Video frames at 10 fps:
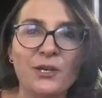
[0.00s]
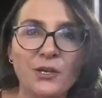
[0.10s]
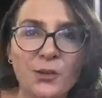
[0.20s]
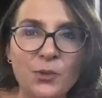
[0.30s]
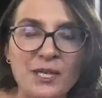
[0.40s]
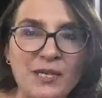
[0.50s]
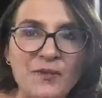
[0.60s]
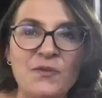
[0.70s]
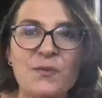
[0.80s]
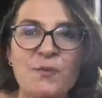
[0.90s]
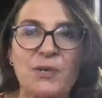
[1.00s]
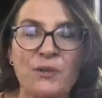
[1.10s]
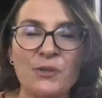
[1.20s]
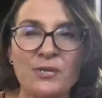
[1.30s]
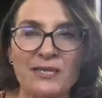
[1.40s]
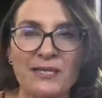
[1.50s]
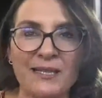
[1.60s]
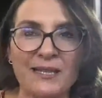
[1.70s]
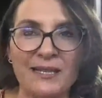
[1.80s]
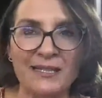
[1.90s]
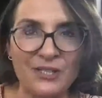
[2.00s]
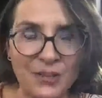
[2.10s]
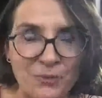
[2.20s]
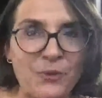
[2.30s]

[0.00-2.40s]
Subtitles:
You give because it